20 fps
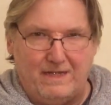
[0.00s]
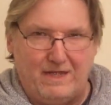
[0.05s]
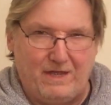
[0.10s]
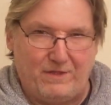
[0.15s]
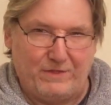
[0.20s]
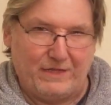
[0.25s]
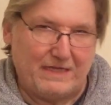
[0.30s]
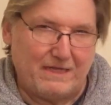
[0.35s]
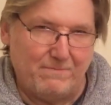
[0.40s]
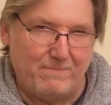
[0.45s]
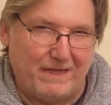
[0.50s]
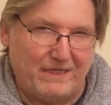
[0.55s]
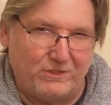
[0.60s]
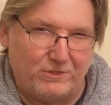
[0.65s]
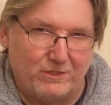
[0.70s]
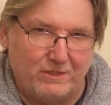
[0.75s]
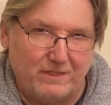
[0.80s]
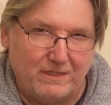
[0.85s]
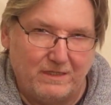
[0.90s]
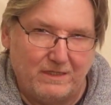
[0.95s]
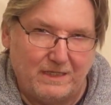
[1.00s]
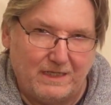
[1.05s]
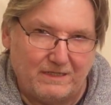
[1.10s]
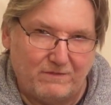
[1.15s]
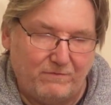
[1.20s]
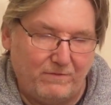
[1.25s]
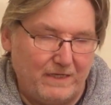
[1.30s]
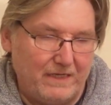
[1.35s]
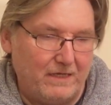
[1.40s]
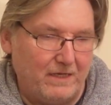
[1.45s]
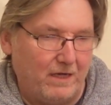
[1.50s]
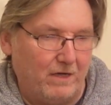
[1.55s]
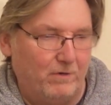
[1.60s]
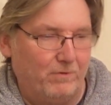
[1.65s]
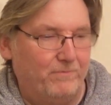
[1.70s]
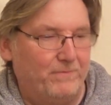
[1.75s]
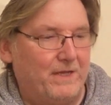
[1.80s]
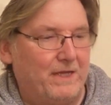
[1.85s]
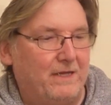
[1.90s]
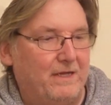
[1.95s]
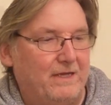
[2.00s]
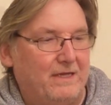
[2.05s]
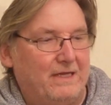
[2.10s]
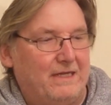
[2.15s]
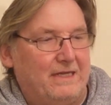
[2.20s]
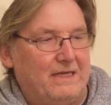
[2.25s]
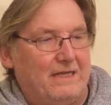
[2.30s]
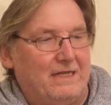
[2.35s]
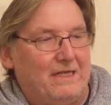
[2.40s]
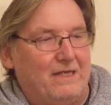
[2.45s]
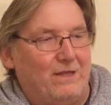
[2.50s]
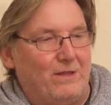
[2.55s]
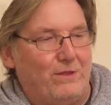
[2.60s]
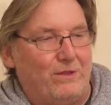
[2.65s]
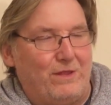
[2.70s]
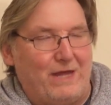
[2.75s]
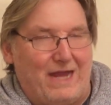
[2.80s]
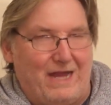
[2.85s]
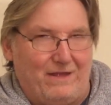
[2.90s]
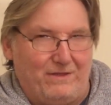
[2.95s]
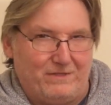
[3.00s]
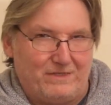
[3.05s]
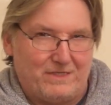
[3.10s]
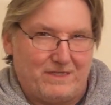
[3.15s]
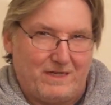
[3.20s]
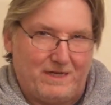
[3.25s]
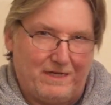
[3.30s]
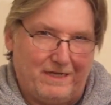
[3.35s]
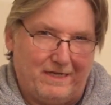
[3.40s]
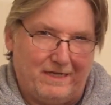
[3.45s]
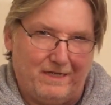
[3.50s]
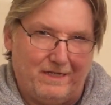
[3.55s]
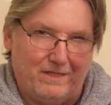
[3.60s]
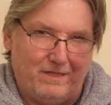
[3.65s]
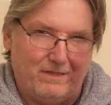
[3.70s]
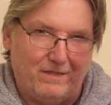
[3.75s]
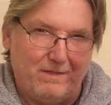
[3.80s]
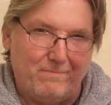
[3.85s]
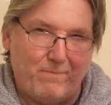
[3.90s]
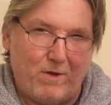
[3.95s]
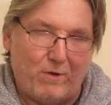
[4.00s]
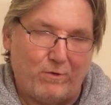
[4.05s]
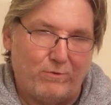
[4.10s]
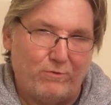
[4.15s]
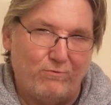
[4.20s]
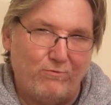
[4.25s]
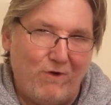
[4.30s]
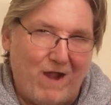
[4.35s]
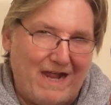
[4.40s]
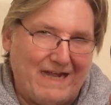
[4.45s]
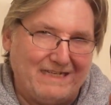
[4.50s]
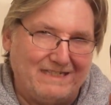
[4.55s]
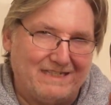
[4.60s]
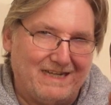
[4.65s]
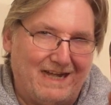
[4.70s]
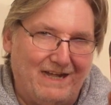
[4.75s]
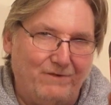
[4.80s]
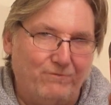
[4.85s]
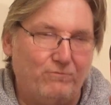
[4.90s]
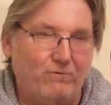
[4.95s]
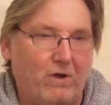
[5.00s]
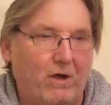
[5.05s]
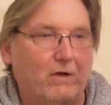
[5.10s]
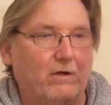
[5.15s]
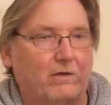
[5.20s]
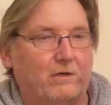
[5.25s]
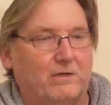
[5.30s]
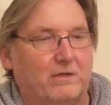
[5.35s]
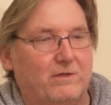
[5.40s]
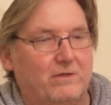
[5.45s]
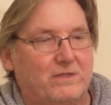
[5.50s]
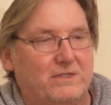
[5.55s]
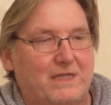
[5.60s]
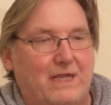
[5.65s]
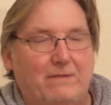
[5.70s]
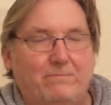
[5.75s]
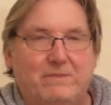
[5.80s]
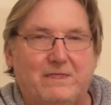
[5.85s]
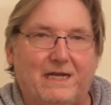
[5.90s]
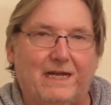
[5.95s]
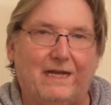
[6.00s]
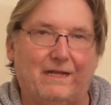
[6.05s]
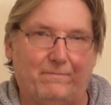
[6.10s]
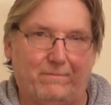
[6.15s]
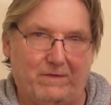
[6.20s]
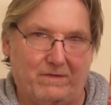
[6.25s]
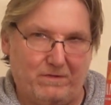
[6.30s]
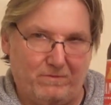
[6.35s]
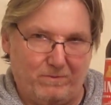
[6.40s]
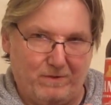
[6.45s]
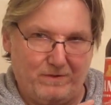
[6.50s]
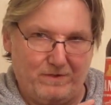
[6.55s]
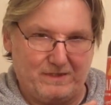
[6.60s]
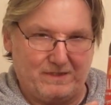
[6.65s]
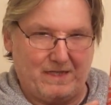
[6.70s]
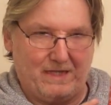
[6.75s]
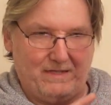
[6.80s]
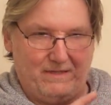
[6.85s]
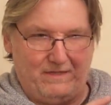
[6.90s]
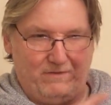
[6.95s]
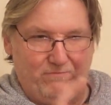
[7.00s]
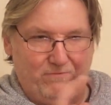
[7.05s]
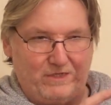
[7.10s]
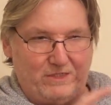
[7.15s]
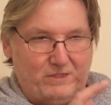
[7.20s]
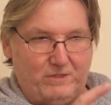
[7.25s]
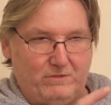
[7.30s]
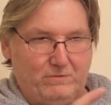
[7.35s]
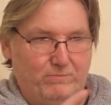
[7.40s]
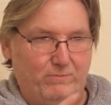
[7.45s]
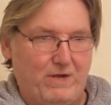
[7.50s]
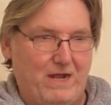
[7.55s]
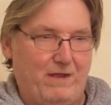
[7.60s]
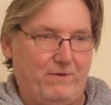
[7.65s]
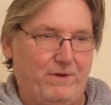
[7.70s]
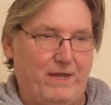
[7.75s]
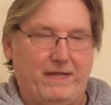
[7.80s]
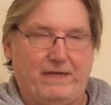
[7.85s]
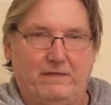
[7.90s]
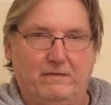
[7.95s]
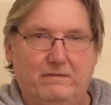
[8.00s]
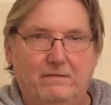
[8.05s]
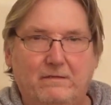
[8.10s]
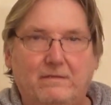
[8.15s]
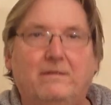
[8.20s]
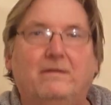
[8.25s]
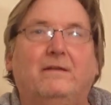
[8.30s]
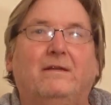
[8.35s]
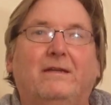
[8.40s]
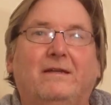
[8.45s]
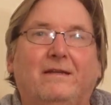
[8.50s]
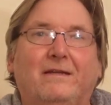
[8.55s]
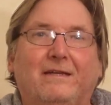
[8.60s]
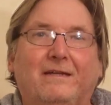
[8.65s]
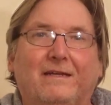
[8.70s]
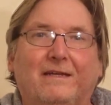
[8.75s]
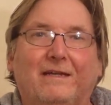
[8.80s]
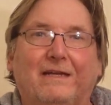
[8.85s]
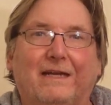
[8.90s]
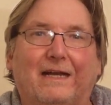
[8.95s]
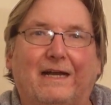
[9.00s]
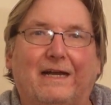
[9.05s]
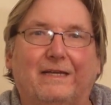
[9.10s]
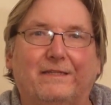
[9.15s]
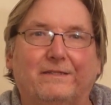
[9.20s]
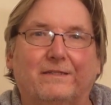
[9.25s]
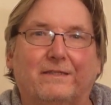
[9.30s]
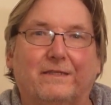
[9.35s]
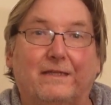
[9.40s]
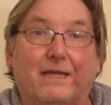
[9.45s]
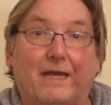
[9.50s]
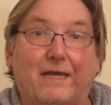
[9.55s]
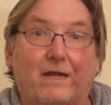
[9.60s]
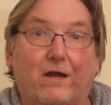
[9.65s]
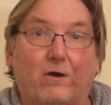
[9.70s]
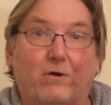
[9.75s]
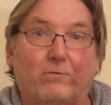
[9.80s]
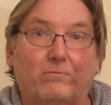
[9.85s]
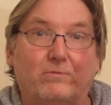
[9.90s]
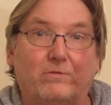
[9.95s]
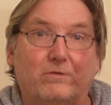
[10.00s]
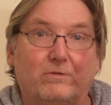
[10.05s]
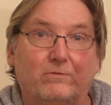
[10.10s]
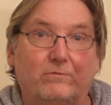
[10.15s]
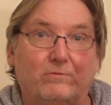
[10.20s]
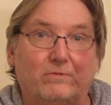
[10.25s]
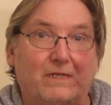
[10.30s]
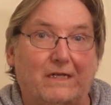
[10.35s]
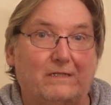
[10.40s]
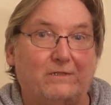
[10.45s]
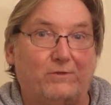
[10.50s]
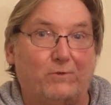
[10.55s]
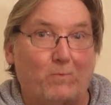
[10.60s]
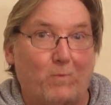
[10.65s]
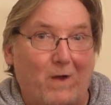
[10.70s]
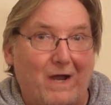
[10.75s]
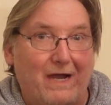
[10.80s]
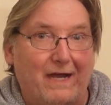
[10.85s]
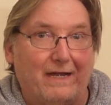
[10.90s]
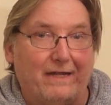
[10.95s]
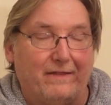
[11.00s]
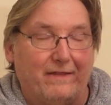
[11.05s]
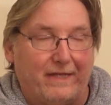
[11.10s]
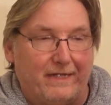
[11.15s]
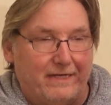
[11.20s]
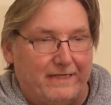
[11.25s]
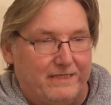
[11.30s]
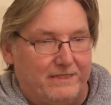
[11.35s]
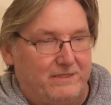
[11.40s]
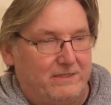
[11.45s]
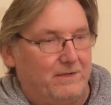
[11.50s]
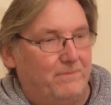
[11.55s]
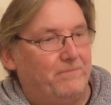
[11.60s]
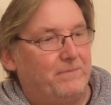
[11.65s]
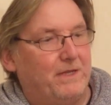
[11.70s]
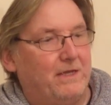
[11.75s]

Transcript: I think I mentioned in the last video that they're both right and wrong at the same time when they say the original brown ale. And today I hope to tell you why that is.